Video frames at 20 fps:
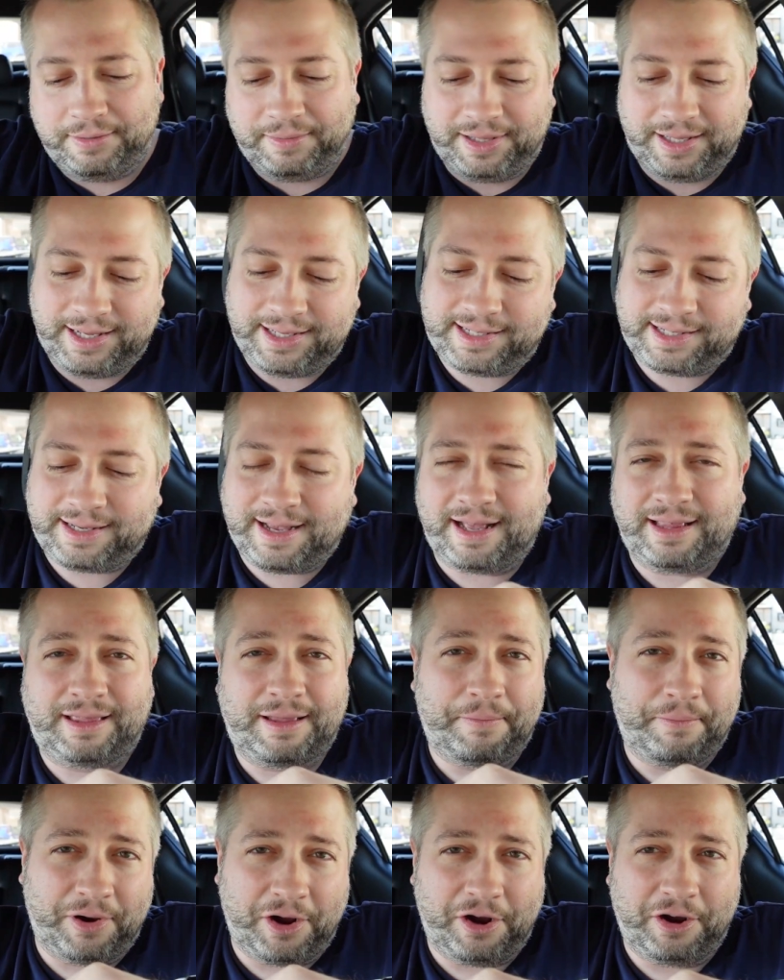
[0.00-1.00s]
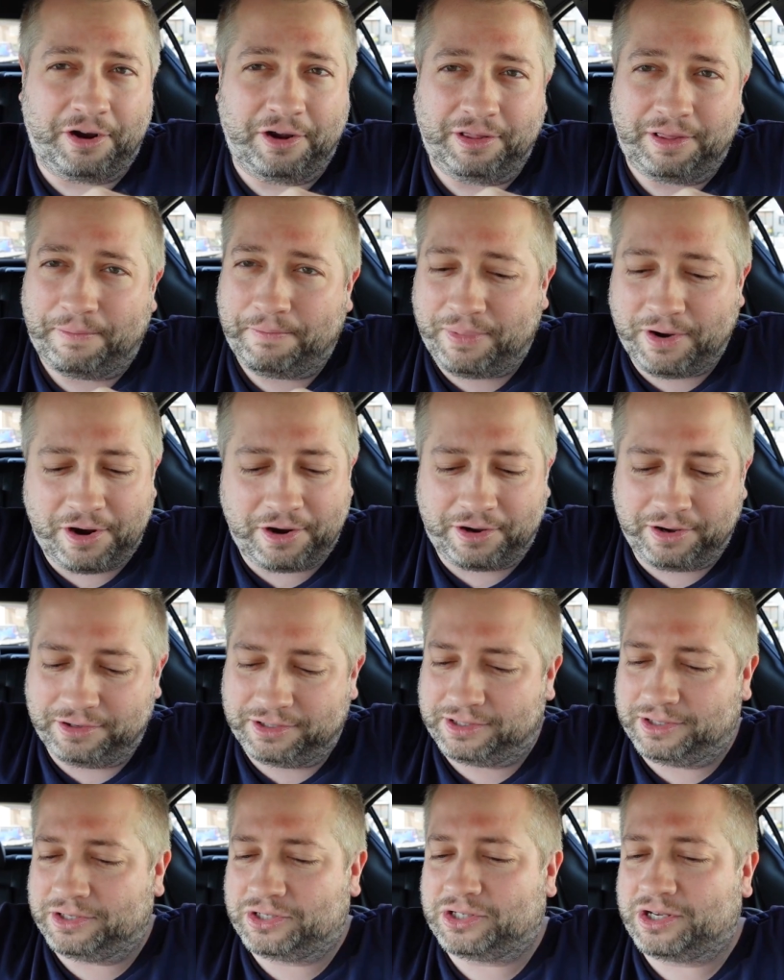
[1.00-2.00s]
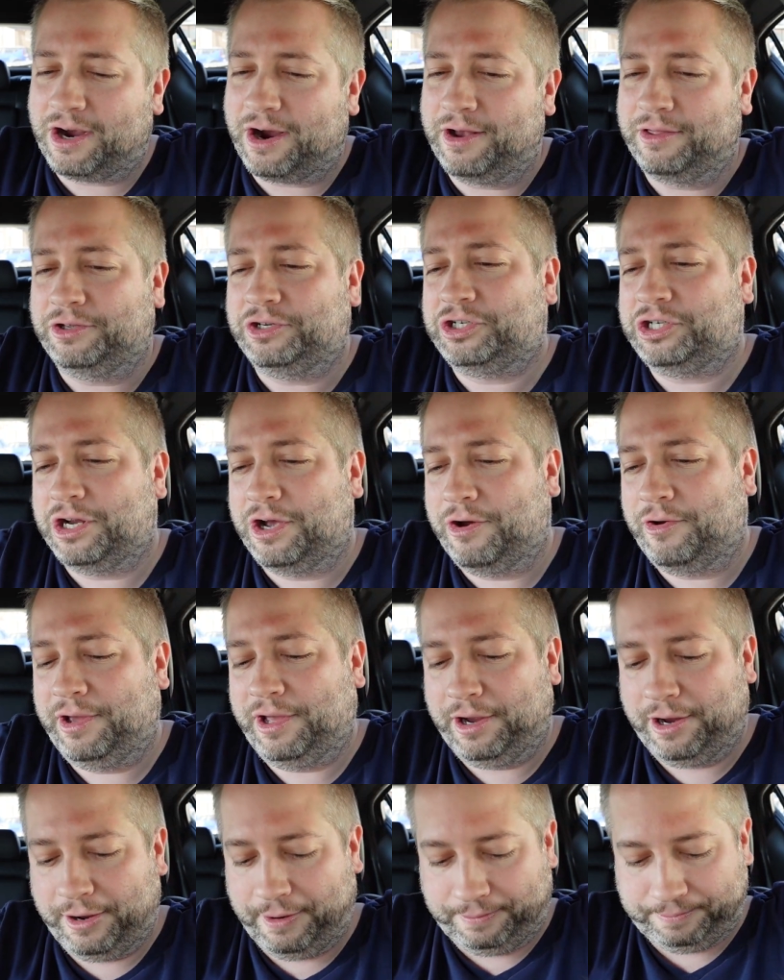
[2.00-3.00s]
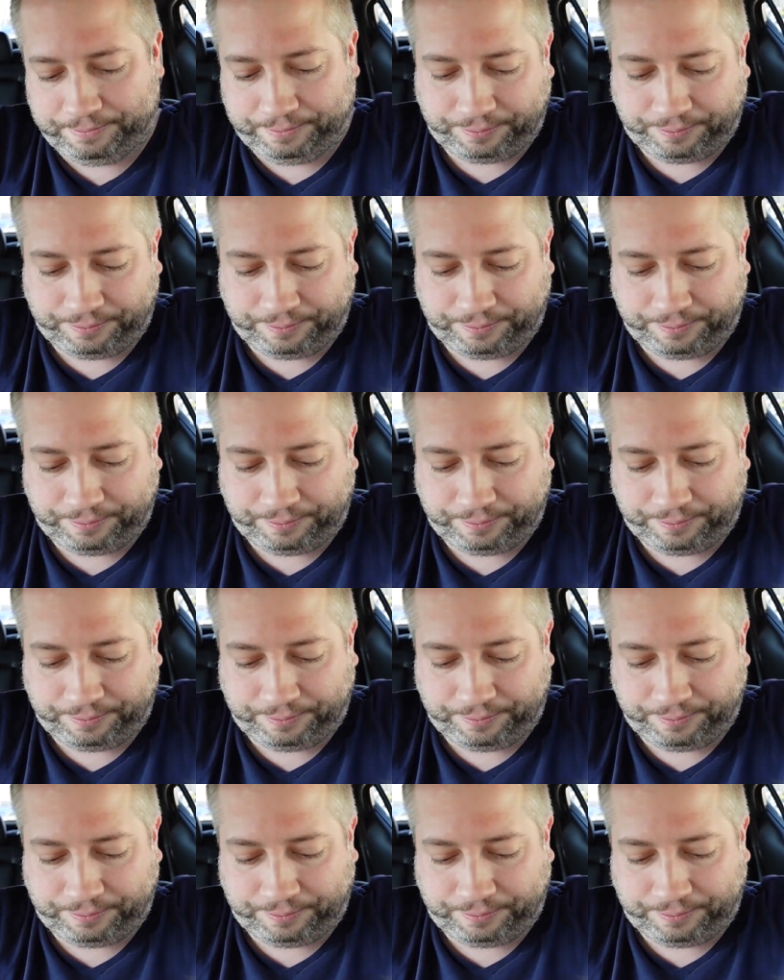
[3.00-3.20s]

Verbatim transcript: Let's get the burger. The burger is the star of the show here.